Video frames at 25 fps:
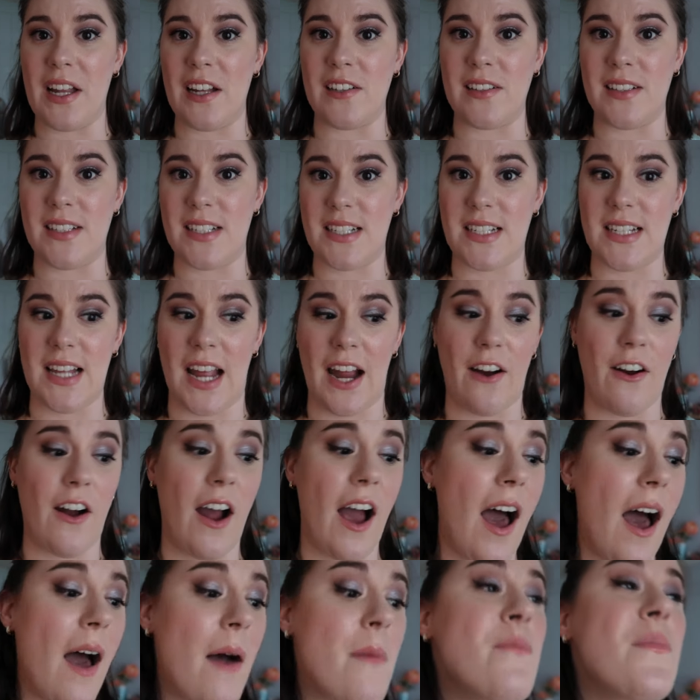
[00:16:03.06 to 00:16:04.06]
Killed
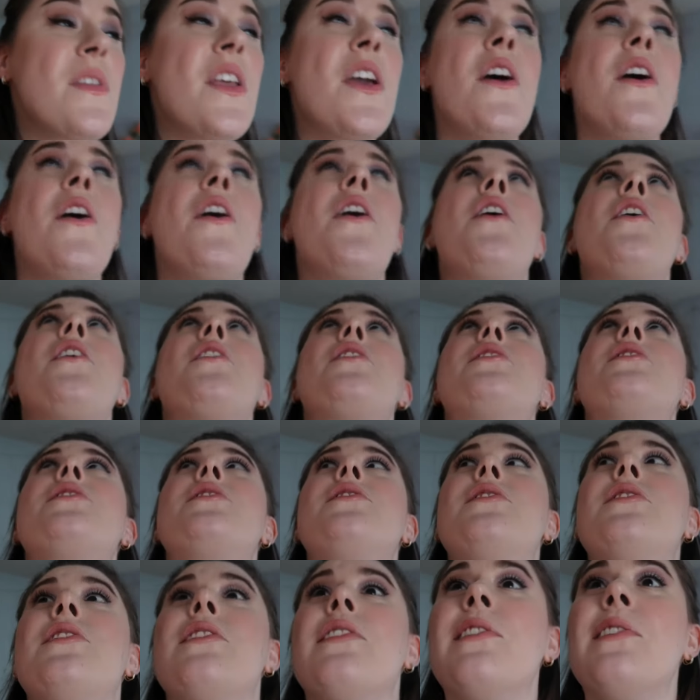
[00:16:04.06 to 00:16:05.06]
Sara.
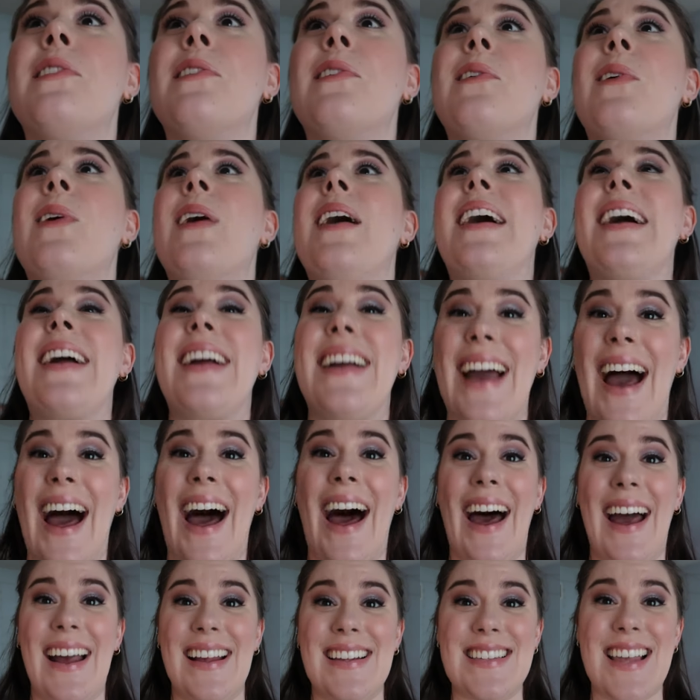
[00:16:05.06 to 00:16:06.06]
You
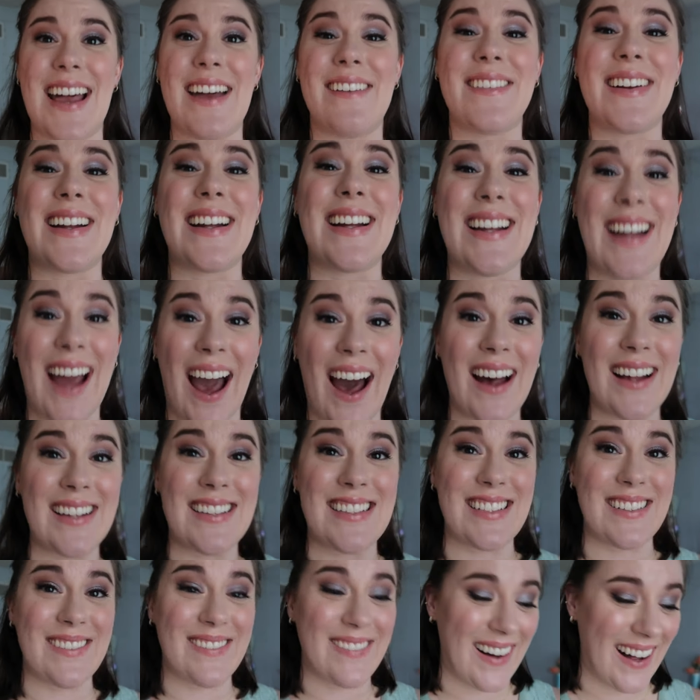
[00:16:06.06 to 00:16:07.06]
guys have
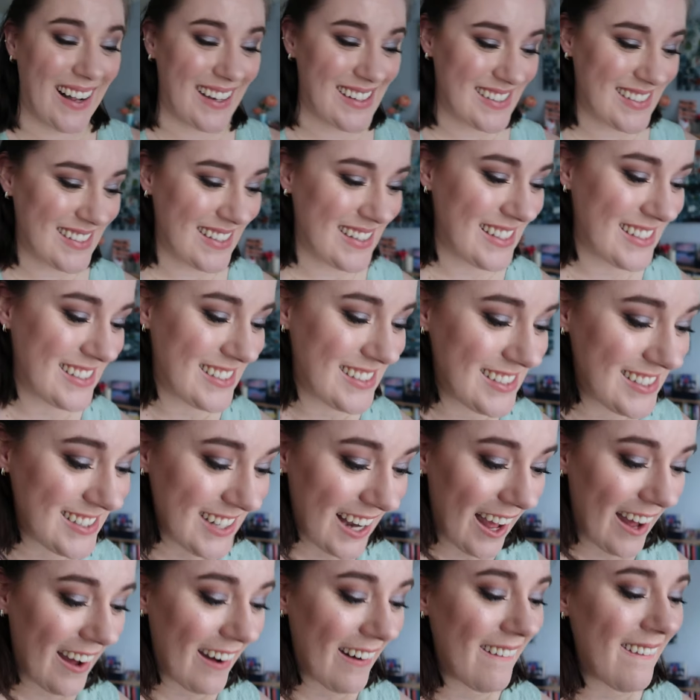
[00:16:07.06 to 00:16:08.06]
got to watch this
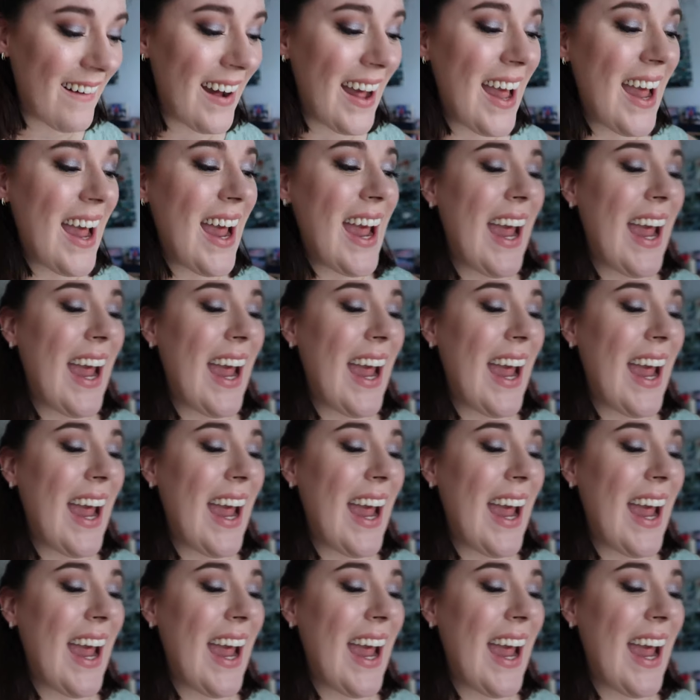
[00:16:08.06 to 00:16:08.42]
show.